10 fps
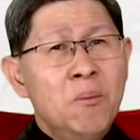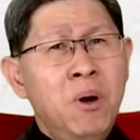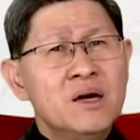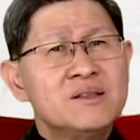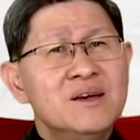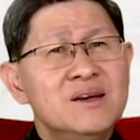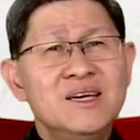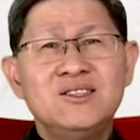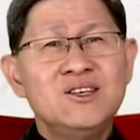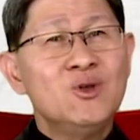but
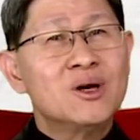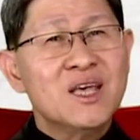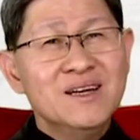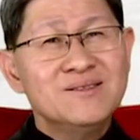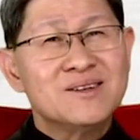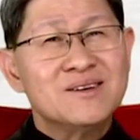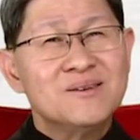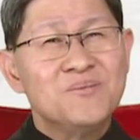he did not enter.